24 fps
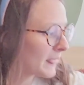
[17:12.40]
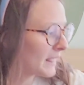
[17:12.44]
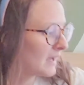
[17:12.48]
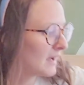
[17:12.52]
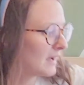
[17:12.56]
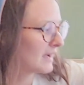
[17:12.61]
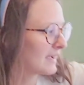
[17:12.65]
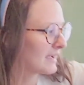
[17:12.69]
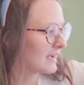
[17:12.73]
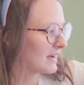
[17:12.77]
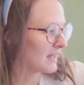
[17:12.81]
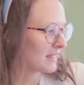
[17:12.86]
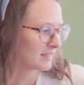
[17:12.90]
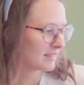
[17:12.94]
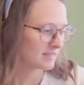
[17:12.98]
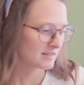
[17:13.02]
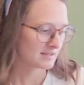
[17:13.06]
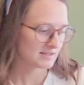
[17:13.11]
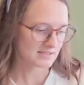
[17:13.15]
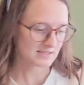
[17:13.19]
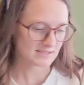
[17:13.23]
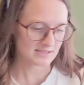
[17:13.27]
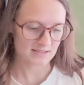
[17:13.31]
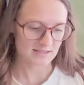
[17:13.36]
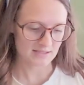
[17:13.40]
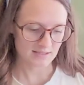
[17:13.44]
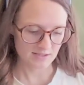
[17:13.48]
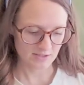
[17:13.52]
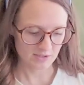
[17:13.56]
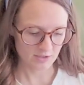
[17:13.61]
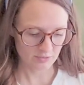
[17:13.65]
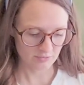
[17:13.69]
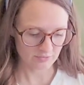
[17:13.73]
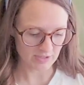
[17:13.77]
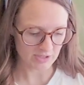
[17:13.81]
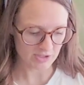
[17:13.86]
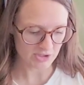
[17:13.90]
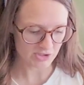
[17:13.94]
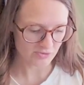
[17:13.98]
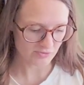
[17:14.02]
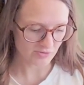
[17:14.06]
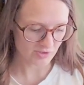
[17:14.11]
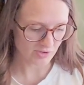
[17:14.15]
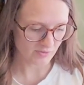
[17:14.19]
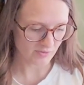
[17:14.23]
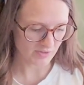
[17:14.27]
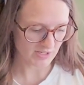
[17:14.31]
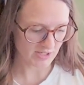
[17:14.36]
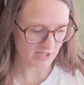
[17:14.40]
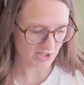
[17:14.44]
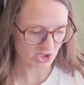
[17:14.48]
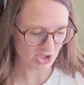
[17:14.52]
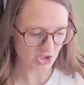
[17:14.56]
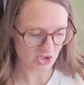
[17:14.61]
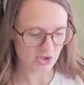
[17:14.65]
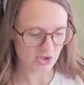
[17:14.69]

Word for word: I got this retro-ish